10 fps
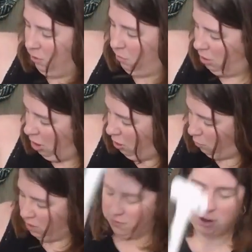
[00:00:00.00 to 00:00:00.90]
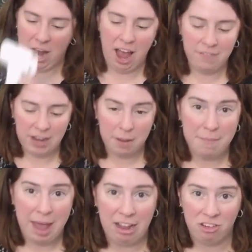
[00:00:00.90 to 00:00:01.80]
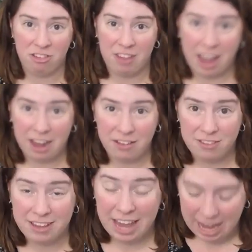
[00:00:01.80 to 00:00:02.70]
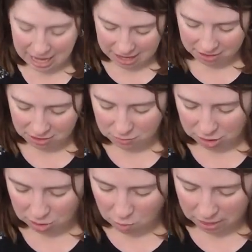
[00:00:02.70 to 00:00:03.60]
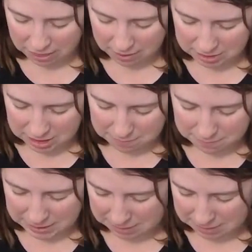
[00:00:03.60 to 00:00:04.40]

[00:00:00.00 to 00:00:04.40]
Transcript: you know, if you're having a matched set of skeins, you really want them to be